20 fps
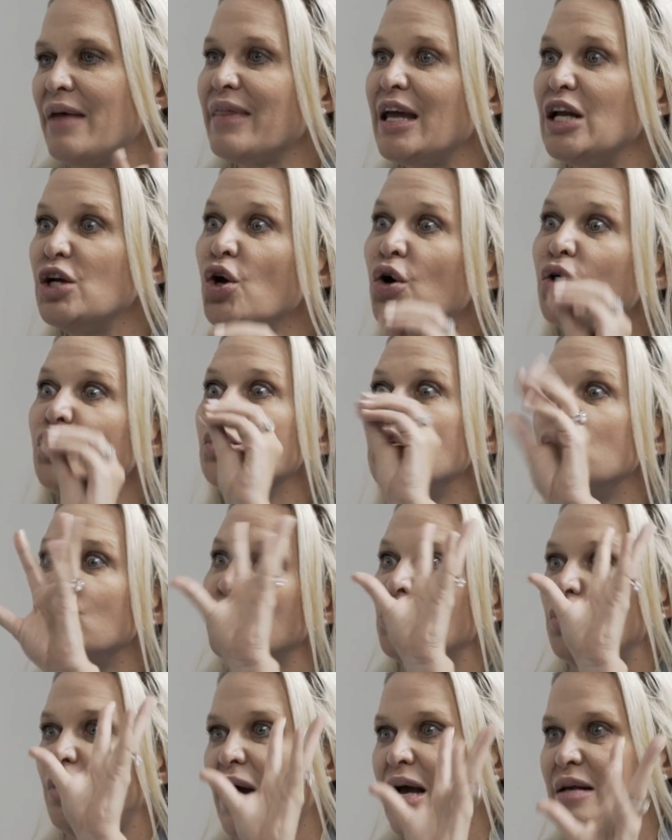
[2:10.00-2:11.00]
and they know
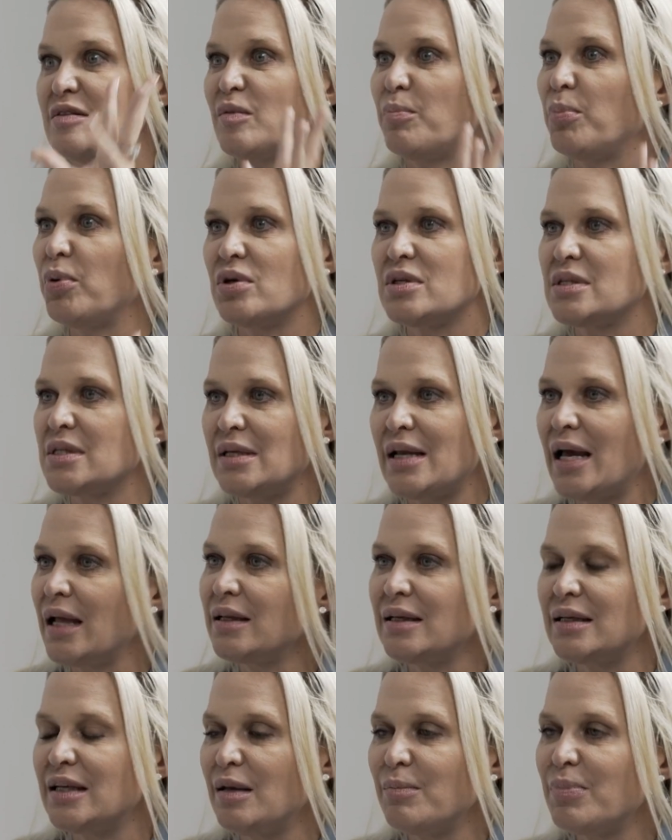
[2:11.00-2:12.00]
you as a
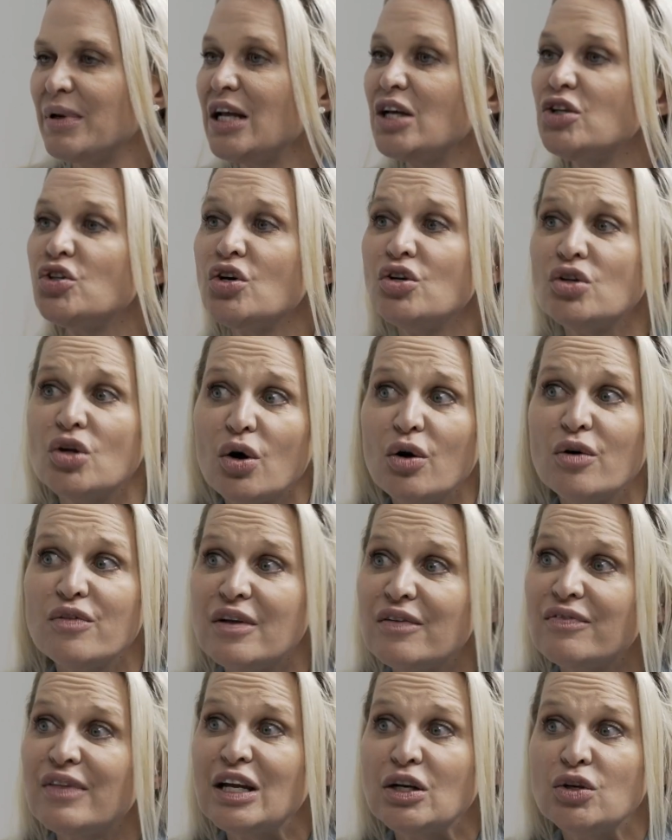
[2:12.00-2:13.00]
personality, but I don't know
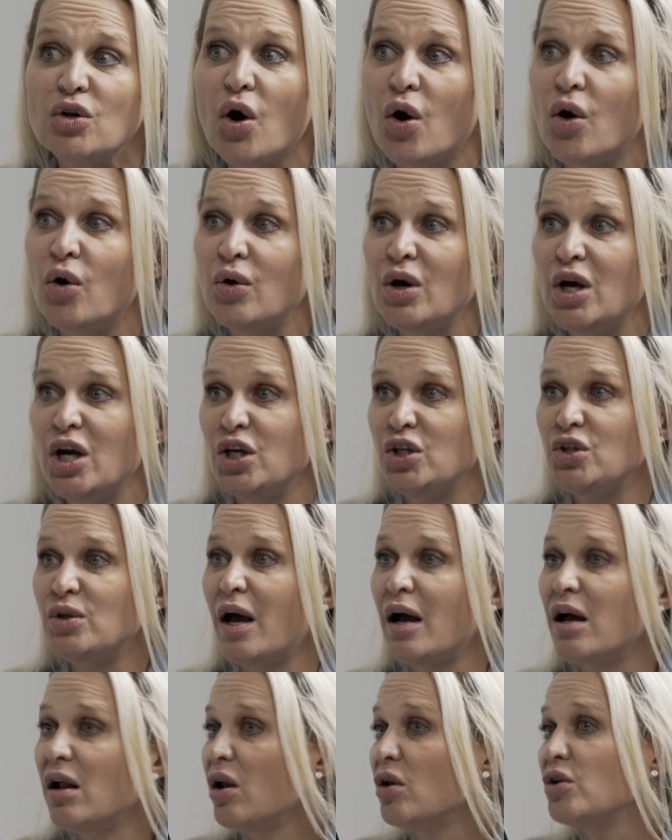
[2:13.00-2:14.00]
that they know
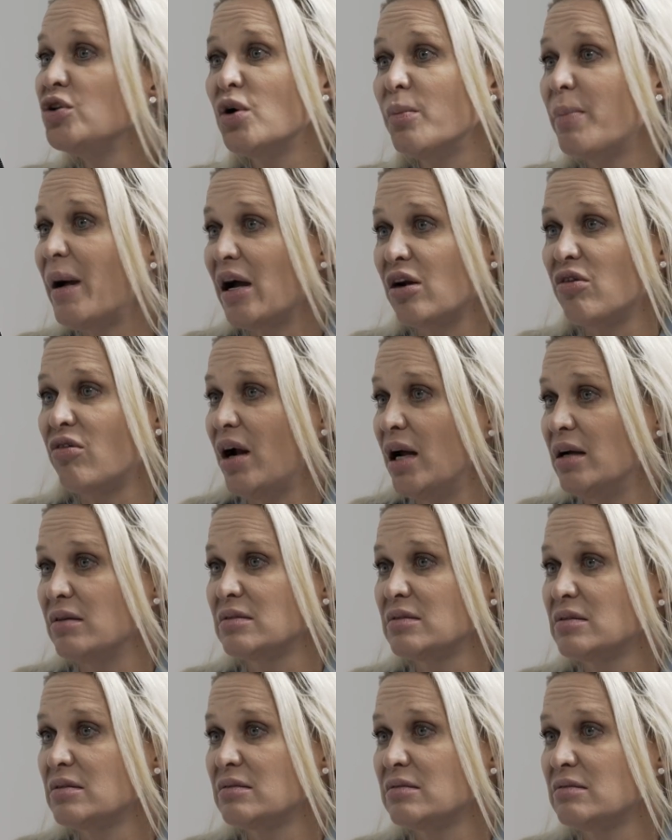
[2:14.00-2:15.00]
your background.